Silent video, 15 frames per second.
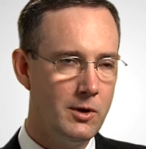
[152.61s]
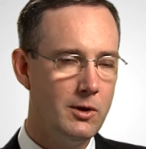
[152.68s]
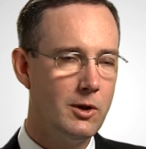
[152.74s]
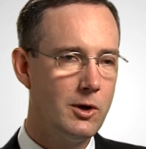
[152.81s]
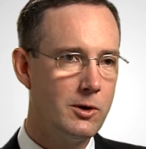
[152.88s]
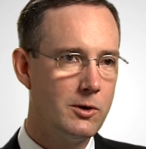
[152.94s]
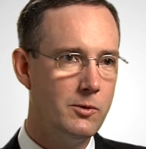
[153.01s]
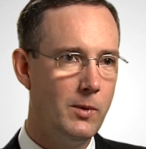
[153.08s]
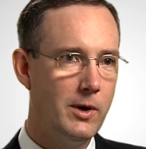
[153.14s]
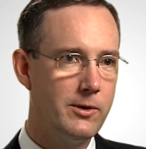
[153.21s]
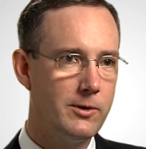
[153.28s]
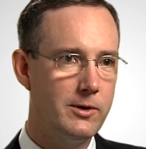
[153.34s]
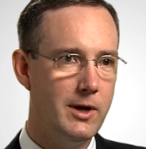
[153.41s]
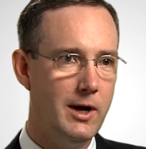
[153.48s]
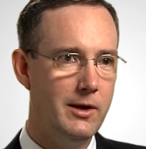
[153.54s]
learn
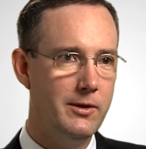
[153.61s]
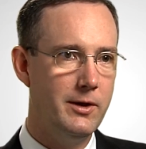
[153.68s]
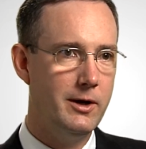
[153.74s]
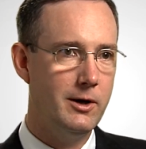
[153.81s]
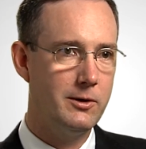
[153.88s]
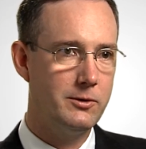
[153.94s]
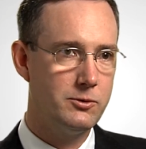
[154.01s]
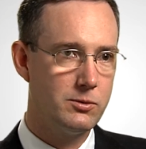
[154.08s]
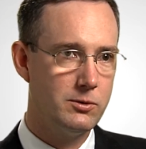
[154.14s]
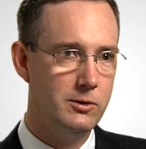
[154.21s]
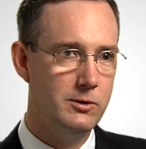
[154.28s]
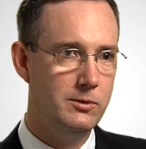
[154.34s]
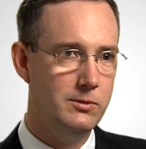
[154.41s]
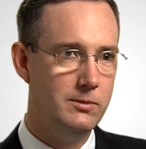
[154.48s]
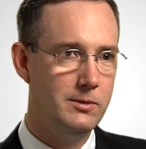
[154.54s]
whether or not they are
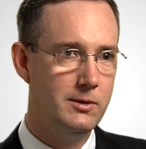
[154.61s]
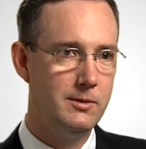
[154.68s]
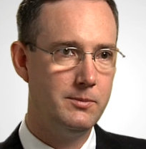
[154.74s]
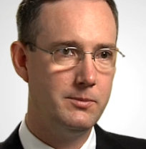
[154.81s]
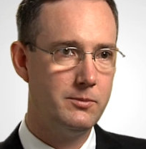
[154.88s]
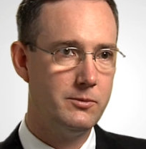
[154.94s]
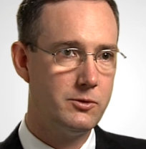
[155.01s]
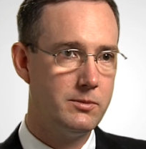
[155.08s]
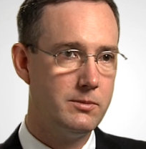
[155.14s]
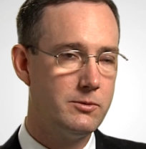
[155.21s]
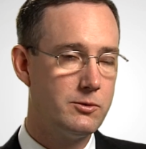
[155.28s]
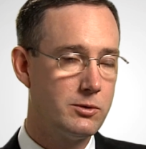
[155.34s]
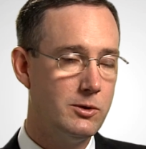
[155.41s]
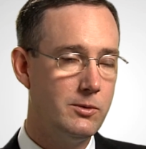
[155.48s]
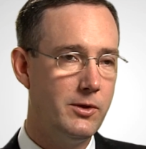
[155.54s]
true
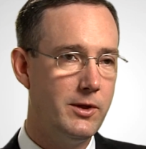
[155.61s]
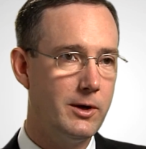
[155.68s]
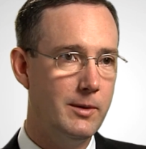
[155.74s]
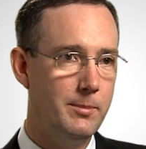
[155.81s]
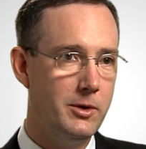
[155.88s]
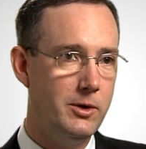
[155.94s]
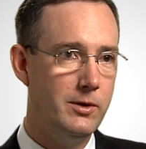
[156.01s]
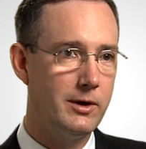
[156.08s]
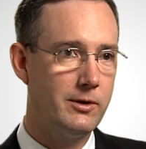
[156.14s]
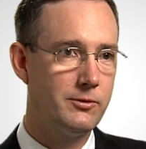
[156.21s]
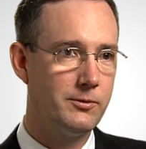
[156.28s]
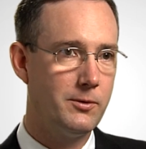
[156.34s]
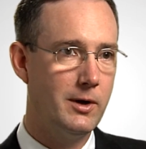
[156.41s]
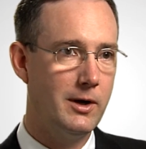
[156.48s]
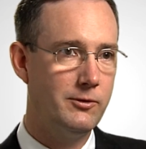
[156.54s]
true
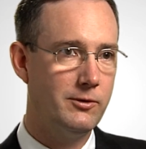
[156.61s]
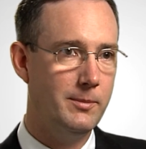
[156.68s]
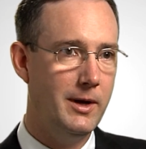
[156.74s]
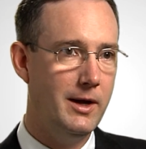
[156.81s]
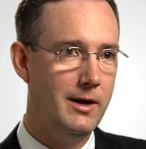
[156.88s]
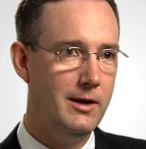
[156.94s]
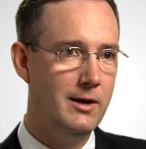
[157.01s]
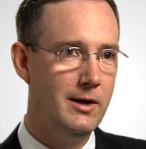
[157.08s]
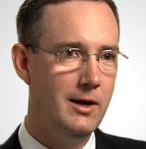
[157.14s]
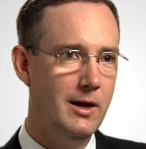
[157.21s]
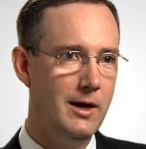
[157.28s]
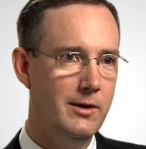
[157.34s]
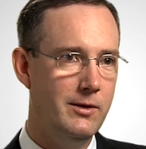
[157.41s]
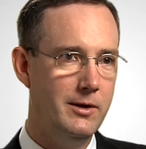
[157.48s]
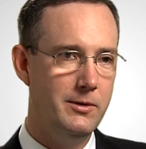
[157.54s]
therapeutics for SMA,
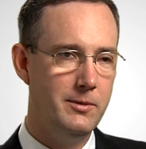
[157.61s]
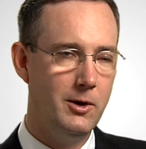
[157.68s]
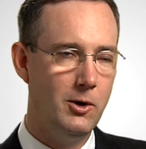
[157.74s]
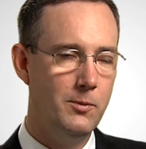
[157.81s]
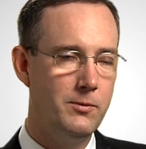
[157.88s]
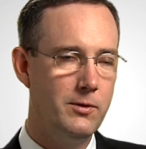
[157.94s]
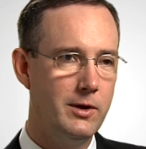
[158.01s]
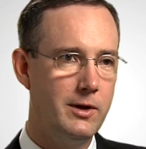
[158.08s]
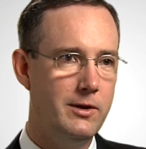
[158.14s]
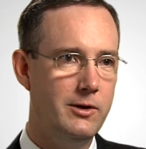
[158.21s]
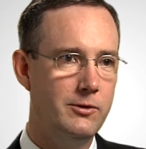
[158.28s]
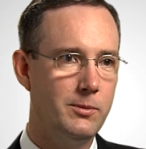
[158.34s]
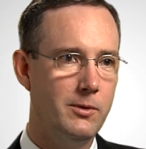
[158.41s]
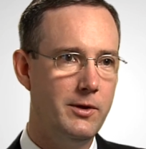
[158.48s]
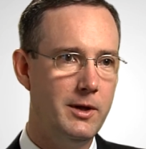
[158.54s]
and that hopefully
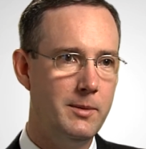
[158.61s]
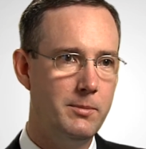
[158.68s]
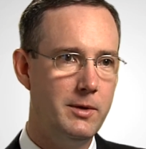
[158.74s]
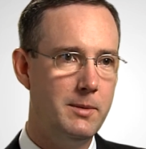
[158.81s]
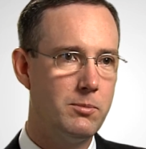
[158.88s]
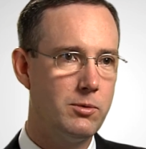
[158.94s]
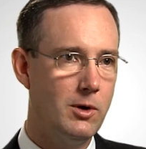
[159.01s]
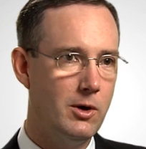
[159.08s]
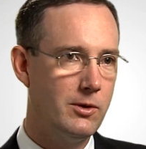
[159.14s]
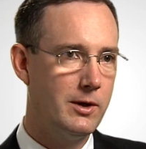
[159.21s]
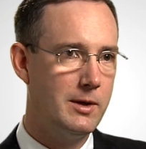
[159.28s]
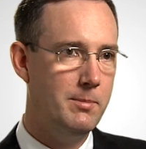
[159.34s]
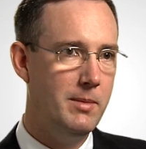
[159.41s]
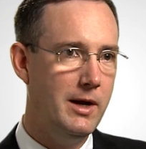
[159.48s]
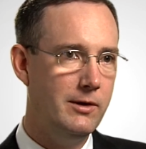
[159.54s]
these will then be
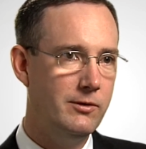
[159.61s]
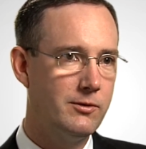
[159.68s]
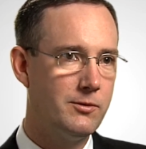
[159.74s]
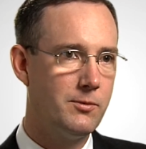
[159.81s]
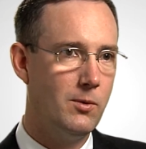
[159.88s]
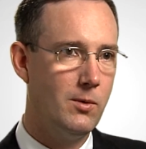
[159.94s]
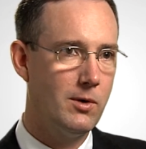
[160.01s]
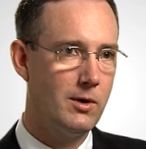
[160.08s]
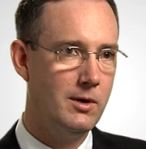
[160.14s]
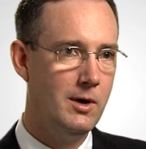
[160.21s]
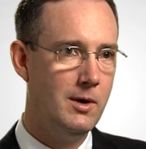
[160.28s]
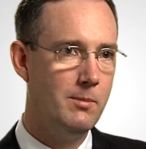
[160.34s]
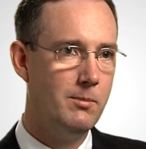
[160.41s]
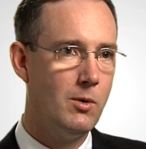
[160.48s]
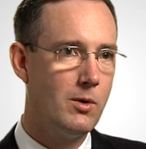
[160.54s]
broadly based for
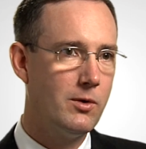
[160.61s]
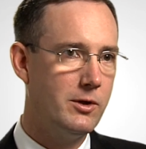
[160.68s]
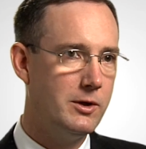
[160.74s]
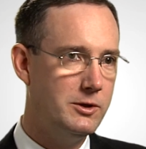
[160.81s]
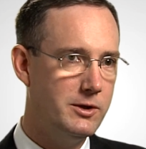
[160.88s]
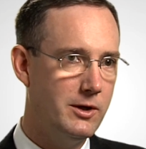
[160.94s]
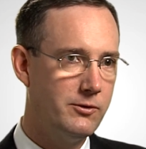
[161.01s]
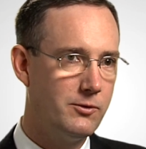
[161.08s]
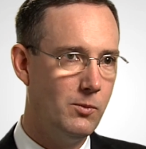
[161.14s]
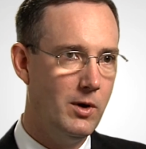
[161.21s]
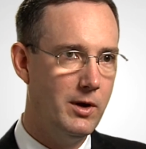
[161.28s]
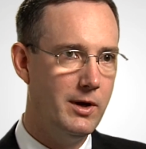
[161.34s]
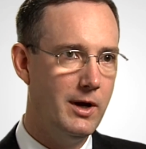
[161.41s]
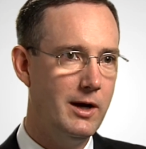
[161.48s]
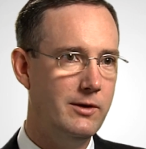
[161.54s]
more than just
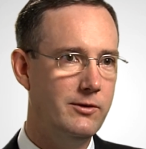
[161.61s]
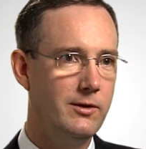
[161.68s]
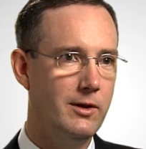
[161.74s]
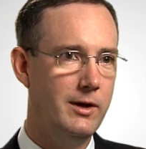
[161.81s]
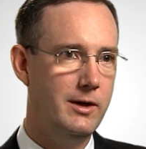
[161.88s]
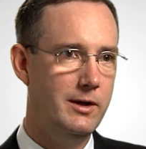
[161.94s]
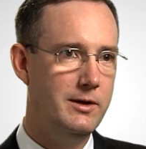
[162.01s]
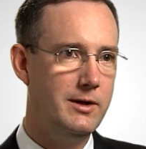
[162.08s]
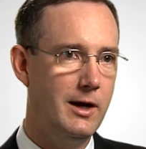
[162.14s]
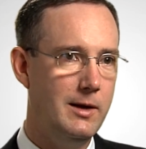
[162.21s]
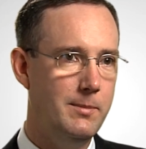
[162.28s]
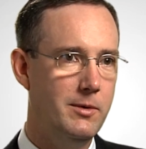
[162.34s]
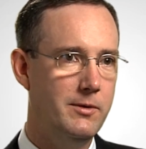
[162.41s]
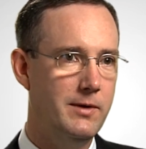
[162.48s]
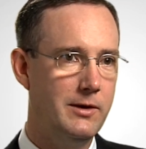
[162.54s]
one isolated
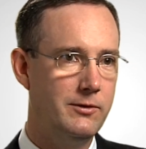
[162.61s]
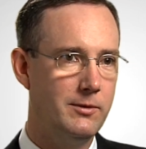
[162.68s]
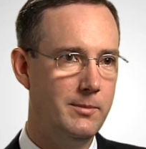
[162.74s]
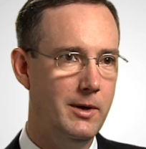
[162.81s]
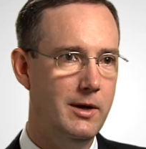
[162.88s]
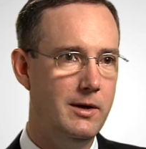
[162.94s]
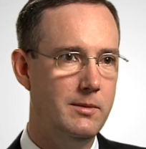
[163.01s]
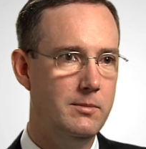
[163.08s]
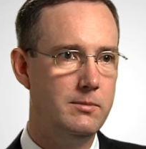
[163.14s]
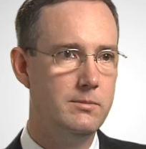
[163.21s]
type of SMA.